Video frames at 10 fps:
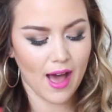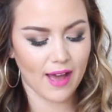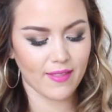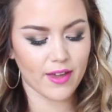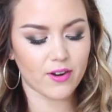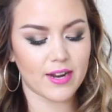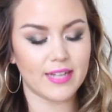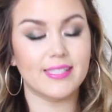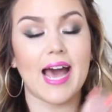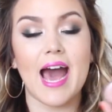highlighter.
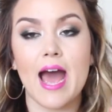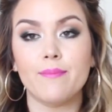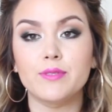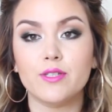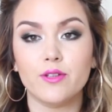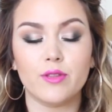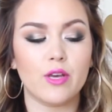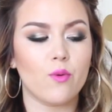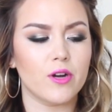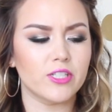It's
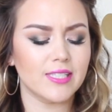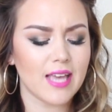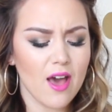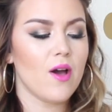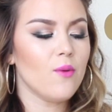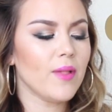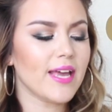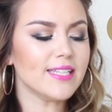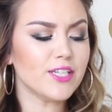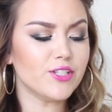absolutely gorgeous. Well, I
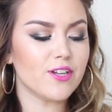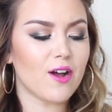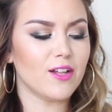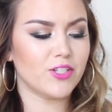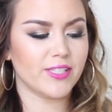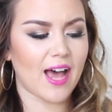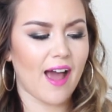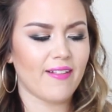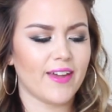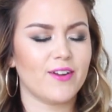guess I shouldn't call it just a
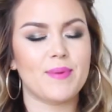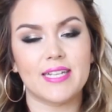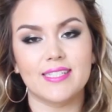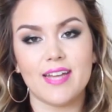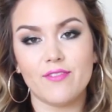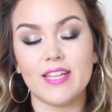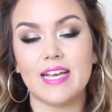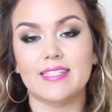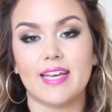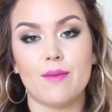highlighter because it
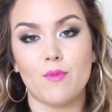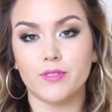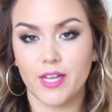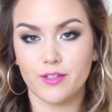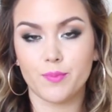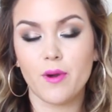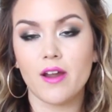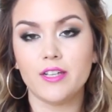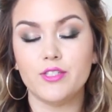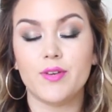definitely is like a multi-use
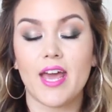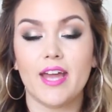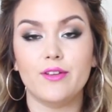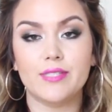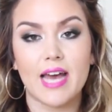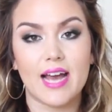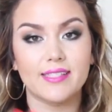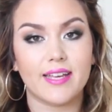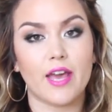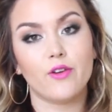product. You can use it
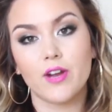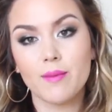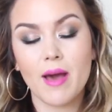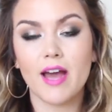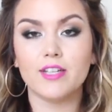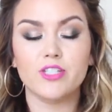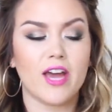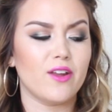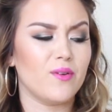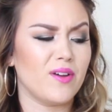as like a cream
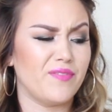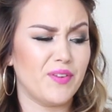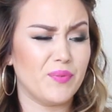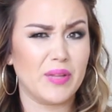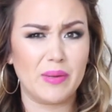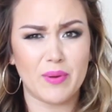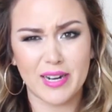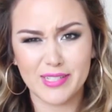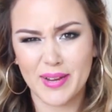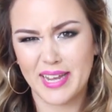eyeshadow if you really
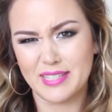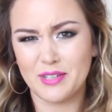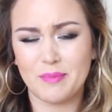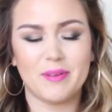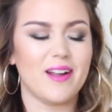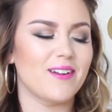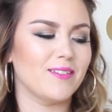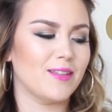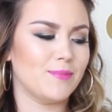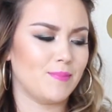wanted to. I guess you could put it on
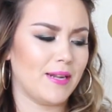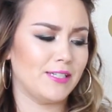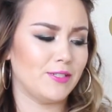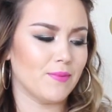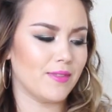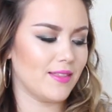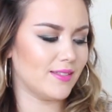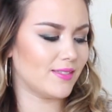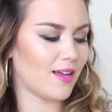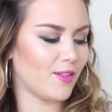your lips, but I don't think
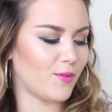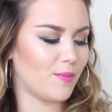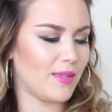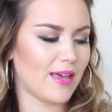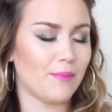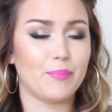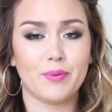this color would be that